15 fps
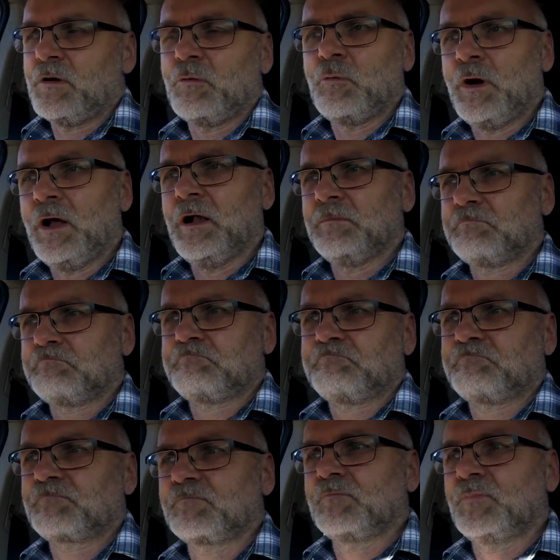Well,
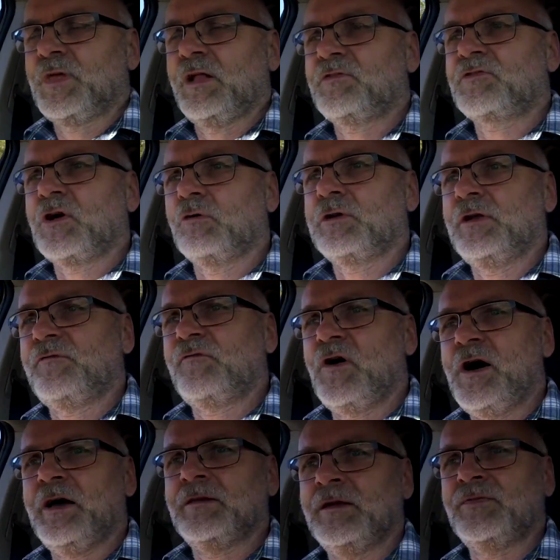that's totally
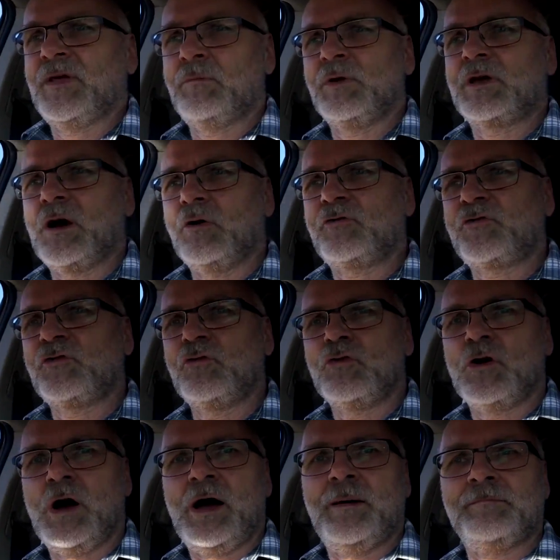fine. And then we go
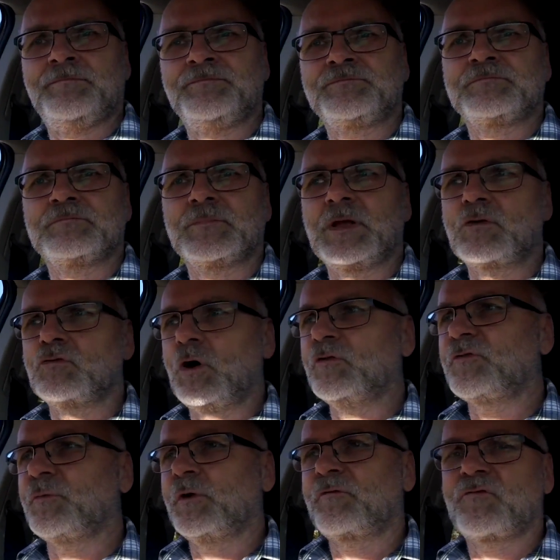to
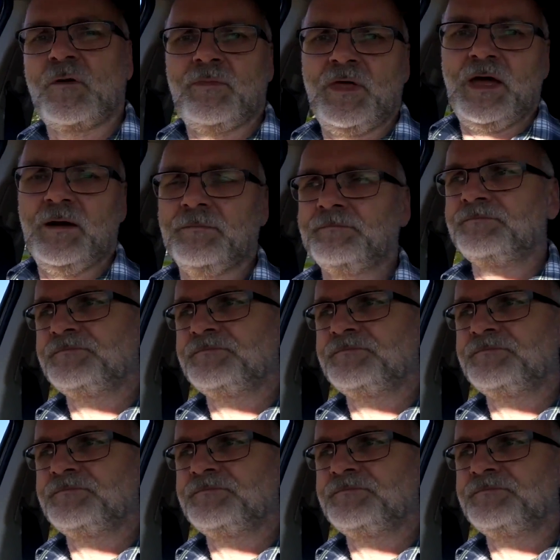Rosewood from there.